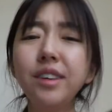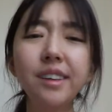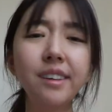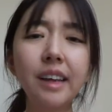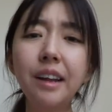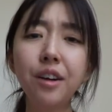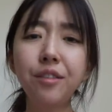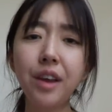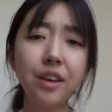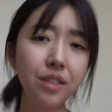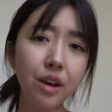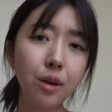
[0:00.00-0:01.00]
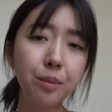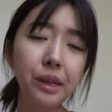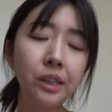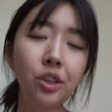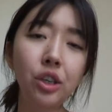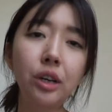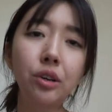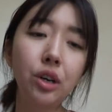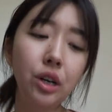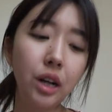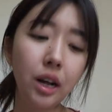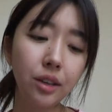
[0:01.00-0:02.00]
the scent of A Therapy in
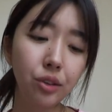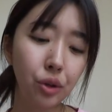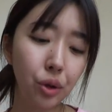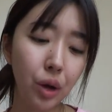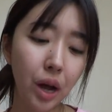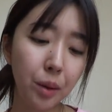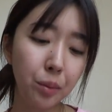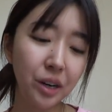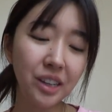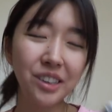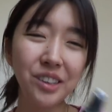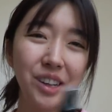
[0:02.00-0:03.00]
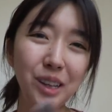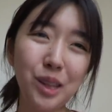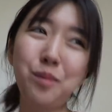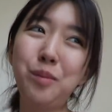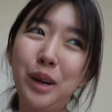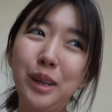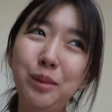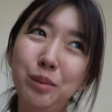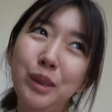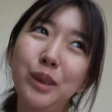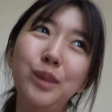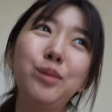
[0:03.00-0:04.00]
general, so I wanted to get their body
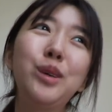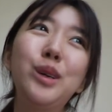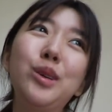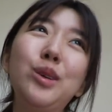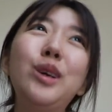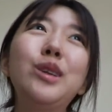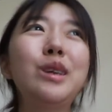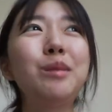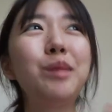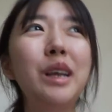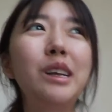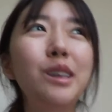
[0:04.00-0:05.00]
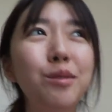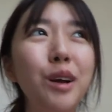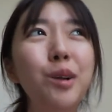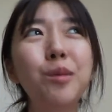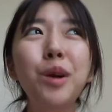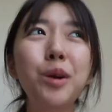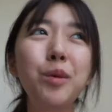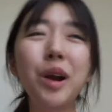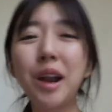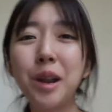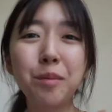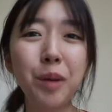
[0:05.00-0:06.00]
mist because on some days if I don't want to wear
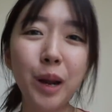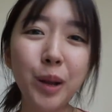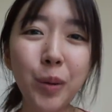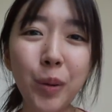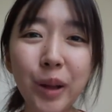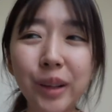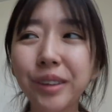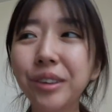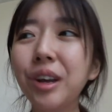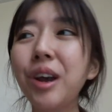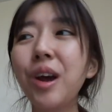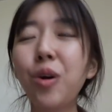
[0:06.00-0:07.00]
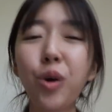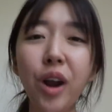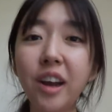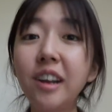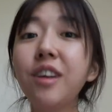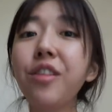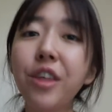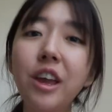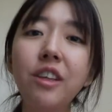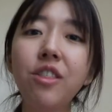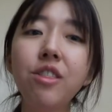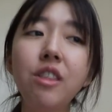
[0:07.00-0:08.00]
any body oils or anything
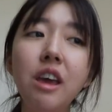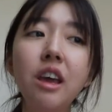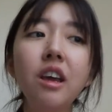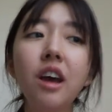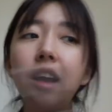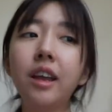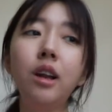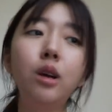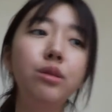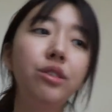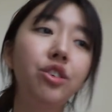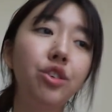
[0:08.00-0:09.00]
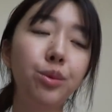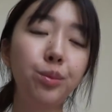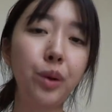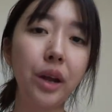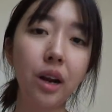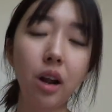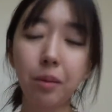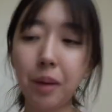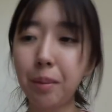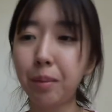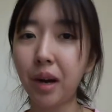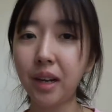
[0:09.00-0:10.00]
thick, I can always just spray it on
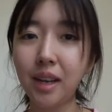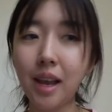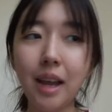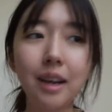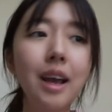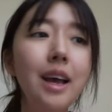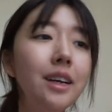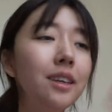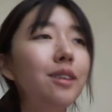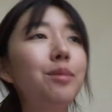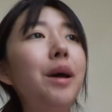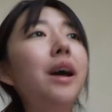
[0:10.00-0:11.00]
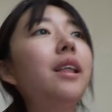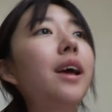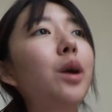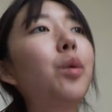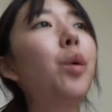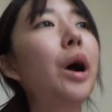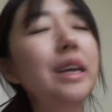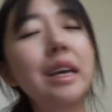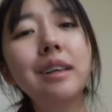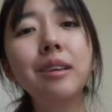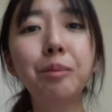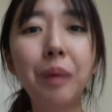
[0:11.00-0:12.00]
my body and smell like a
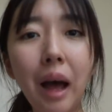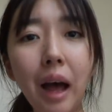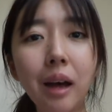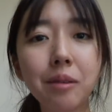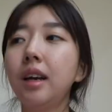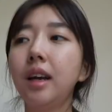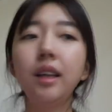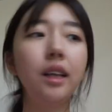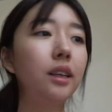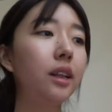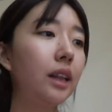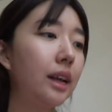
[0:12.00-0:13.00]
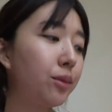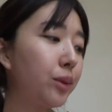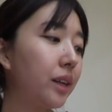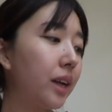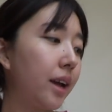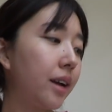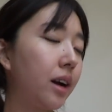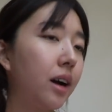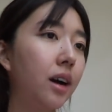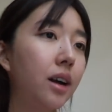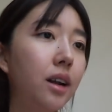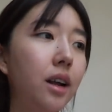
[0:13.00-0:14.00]
walking spa. And then the last one that I
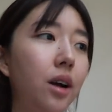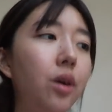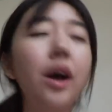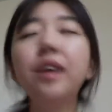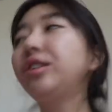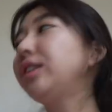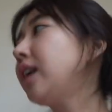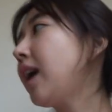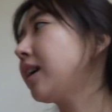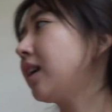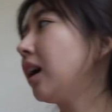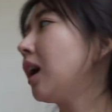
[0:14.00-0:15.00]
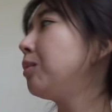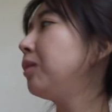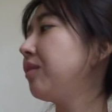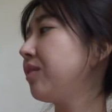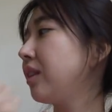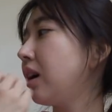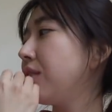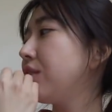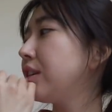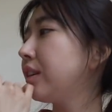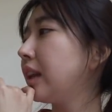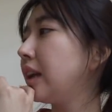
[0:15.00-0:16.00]
got, oh actually I got a couple of
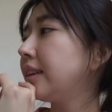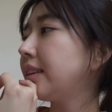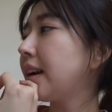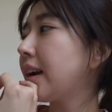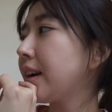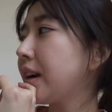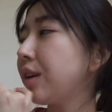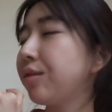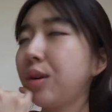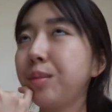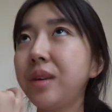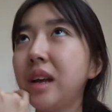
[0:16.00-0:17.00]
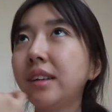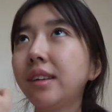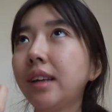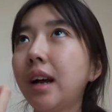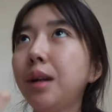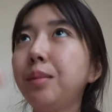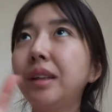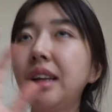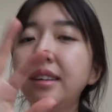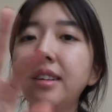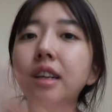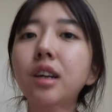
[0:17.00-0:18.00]
other things that I got from Yes Style, but
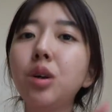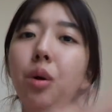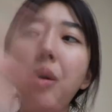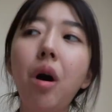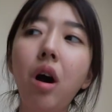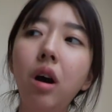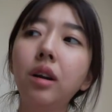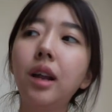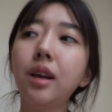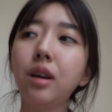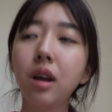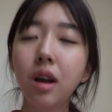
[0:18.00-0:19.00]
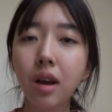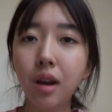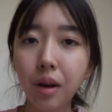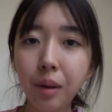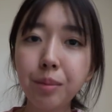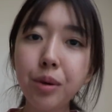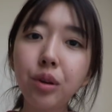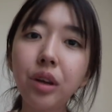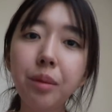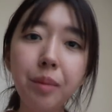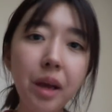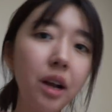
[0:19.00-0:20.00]
that's gonna go on like a
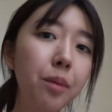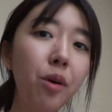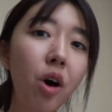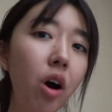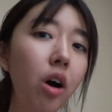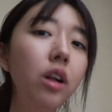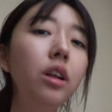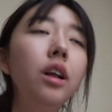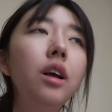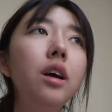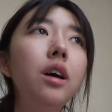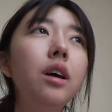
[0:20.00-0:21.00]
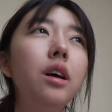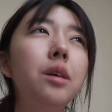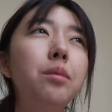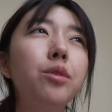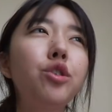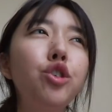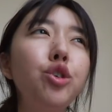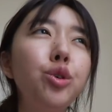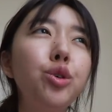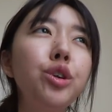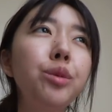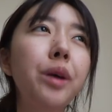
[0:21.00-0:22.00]
beauty makeup haul
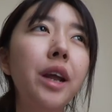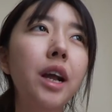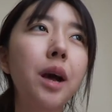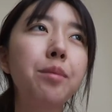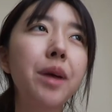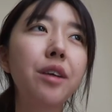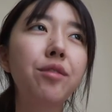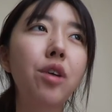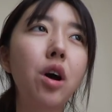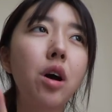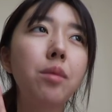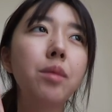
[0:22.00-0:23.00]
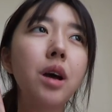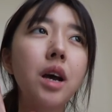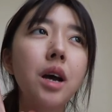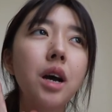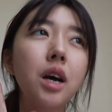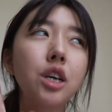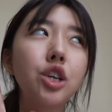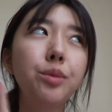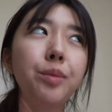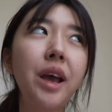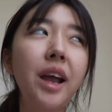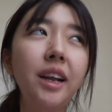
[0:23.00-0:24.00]
soon when I come back from
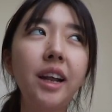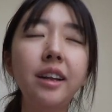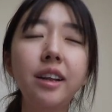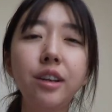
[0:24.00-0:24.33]
Japan and